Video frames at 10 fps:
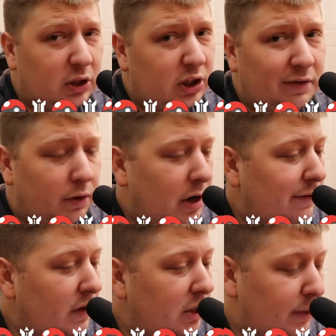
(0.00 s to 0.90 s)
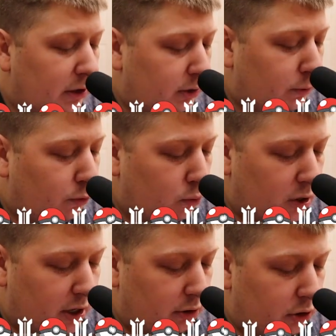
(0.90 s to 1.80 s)
7 or 8 of these, but I just pulled
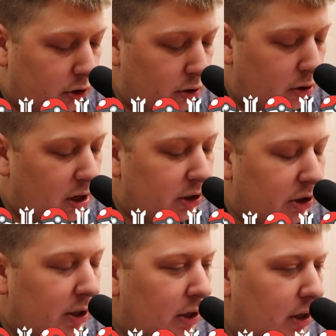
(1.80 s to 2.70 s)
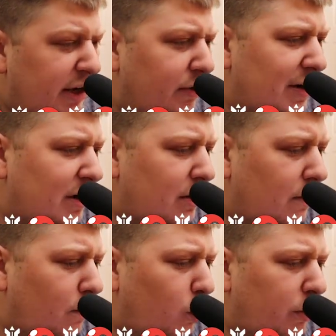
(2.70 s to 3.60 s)
one out to show you guys. I graded
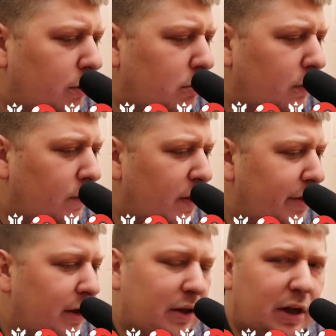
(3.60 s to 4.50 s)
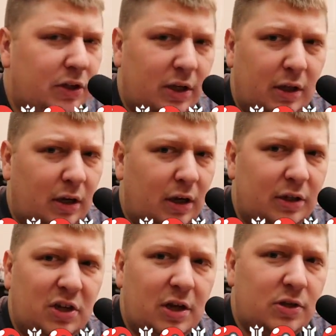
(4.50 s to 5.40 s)
1 or 2 of them, I think, and I think I
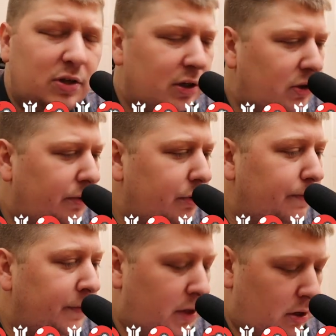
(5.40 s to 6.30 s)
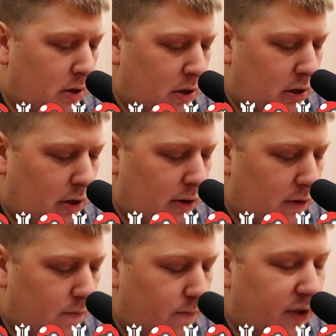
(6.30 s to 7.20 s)
got 10s and I sold them.
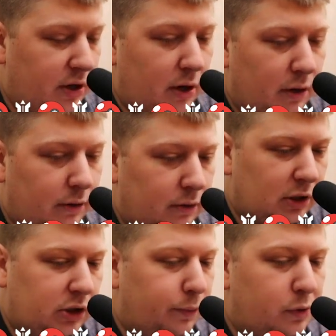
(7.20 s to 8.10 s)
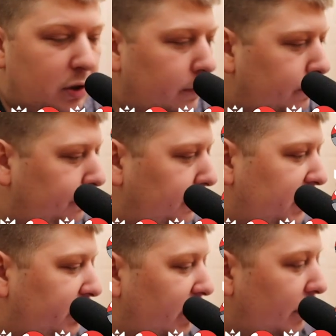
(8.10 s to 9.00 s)
But there, just a pretty
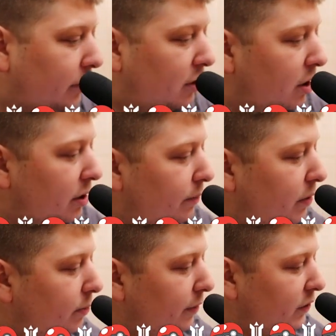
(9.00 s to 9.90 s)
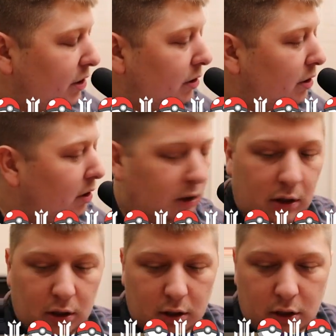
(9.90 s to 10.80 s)
standard card that people have seen.
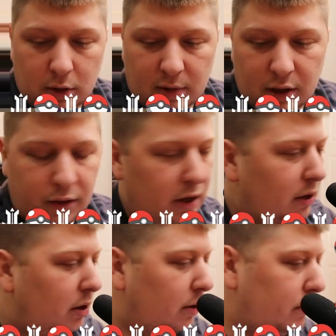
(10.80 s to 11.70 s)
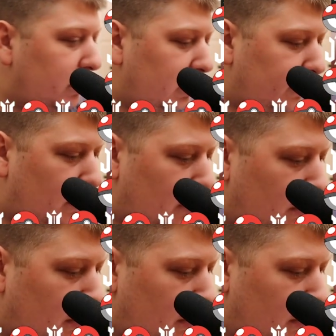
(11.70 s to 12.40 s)
I think, what's this one?